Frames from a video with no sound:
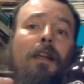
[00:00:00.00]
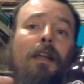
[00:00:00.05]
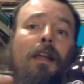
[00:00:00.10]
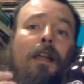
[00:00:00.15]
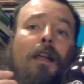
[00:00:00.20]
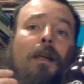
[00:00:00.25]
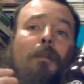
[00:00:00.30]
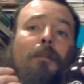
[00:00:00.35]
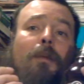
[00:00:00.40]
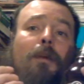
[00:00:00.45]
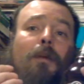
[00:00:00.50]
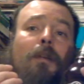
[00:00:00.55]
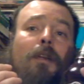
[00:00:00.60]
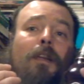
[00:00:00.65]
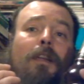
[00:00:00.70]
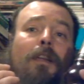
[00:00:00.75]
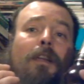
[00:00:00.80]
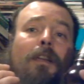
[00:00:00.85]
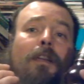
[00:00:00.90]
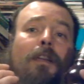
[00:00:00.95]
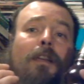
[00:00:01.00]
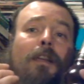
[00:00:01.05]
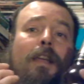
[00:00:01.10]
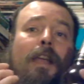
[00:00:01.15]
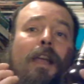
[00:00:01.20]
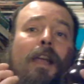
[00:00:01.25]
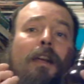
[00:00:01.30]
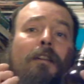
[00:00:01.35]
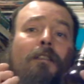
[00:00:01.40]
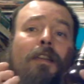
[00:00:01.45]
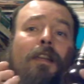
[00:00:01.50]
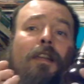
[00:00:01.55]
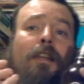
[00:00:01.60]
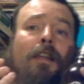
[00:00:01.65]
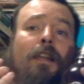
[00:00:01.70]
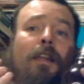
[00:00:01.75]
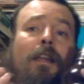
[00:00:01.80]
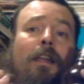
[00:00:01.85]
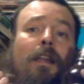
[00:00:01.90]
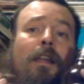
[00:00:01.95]
and will carry
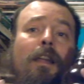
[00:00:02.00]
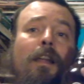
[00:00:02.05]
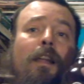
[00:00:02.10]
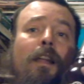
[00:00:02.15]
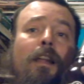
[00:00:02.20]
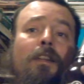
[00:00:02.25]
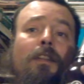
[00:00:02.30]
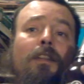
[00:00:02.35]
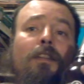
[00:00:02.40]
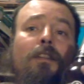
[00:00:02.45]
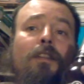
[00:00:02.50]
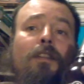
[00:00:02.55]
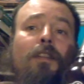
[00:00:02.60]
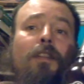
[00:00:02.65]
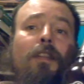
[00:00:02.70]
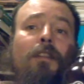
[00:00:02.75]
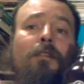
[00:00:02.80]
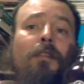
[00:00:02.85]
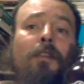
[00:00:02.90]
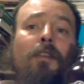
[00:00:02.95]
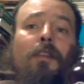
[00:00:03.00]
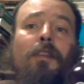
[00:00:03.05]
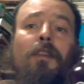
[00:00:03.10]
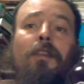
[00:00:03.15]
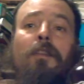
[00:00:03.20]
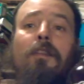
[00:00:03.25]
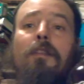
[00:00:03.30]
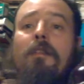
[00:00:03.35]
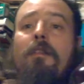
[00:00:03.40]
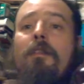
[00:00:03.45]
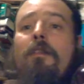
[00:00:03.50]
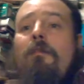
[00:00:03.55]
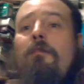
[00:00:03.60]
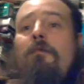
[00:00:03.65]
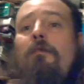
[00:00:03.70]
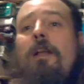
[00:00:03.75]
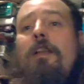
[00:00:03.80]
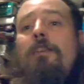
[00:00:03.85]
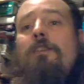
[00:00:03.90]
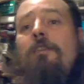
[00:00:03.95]
a different
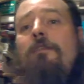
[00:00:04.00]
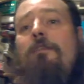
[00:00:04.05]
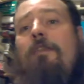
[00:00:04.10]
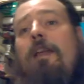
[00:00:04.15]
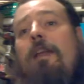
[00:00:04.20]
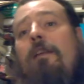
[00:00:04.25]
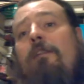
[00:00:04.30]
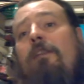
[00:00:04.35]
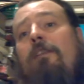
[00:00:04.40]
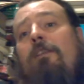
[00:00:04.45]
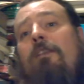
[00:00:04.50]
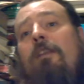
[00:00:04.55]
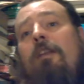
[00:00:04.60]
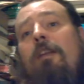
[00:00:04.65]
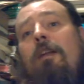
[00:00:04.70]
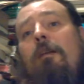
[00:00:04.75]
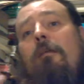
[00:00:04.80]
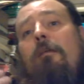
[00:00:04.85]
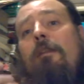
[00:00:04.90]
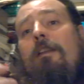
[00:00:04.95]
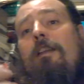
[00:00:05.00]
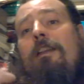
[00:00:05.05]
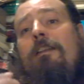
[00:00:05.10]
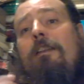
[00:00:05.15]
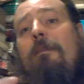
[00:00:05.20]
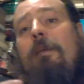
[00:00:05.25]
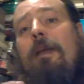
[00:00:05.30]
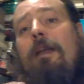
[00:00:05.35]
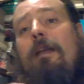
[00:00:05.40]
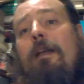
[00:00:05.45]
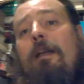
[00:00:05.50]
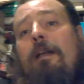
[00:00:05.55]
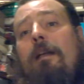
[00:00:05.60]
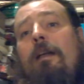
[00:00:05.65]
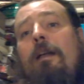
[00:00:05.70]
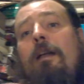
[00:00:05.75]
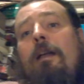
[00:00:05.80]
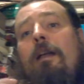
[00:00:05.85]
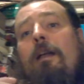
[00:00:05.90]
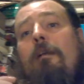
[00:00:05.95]
range of flavours with the tobacco,
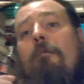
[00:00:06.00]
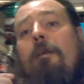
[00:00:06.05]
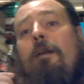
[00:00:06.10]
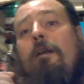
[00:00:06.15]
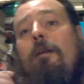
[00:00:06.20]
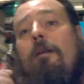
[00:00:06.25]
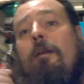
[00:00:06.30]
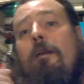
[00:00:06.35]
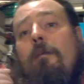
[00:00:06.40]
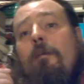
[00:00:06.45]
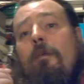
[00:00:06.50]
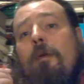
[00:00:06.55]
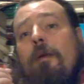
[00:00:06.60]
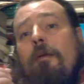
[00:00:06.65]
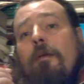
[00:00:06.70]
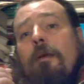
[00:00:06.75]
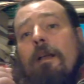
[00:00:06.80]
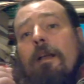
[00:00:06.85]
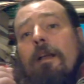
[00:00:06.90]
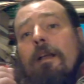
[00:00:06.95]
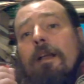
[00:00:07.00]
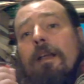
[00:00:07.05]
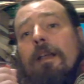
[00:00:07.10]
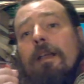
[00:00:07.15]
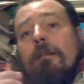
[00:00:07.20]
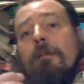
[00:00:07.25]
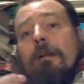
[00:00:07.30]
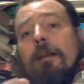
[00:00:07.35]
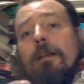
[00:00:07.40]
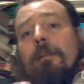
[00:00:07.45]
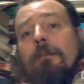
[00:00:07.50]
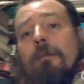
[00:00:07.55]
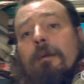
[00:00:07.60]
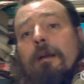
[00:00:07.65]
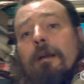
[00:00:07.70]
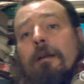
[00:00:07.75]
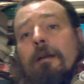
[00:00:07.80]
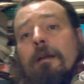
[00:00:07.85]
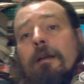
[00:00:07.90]
but will go equally as well.